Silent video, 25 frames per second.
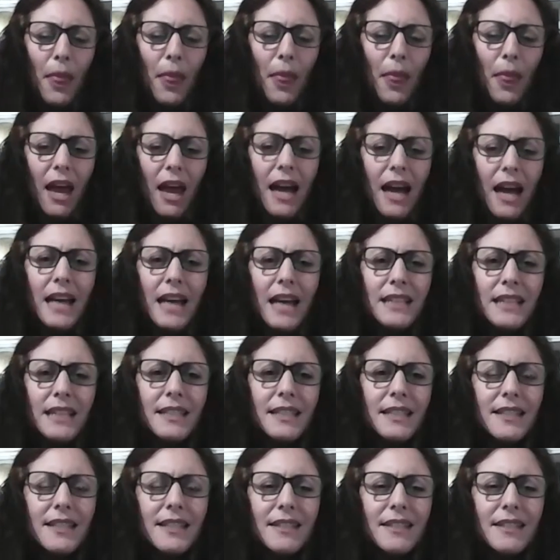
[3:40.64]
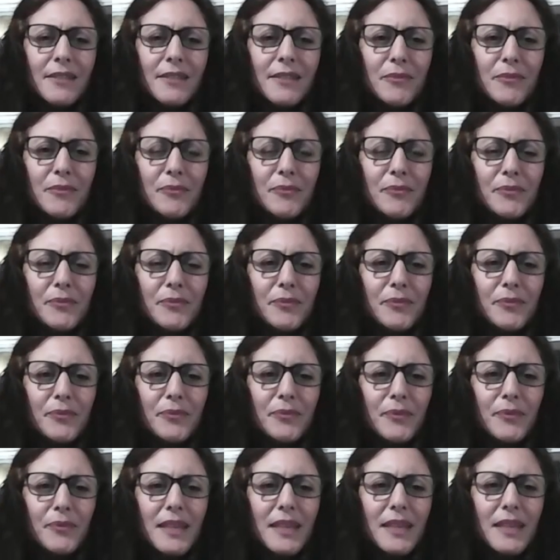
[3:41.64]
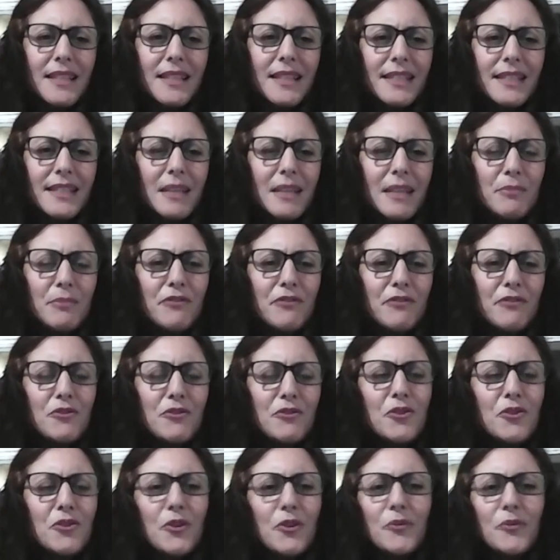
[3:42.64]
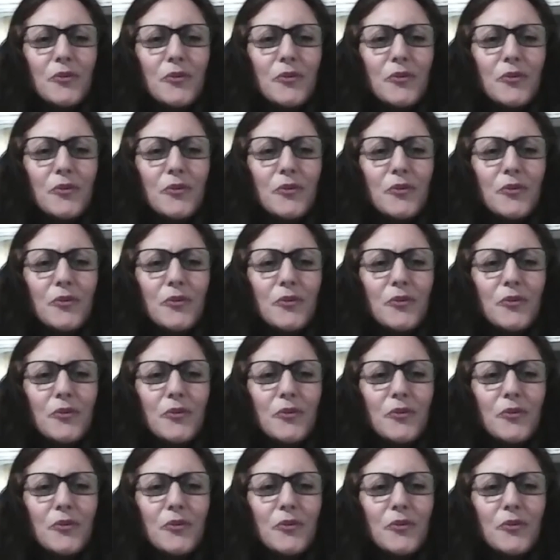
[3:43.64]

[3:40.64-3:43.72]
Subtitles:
And as I said before,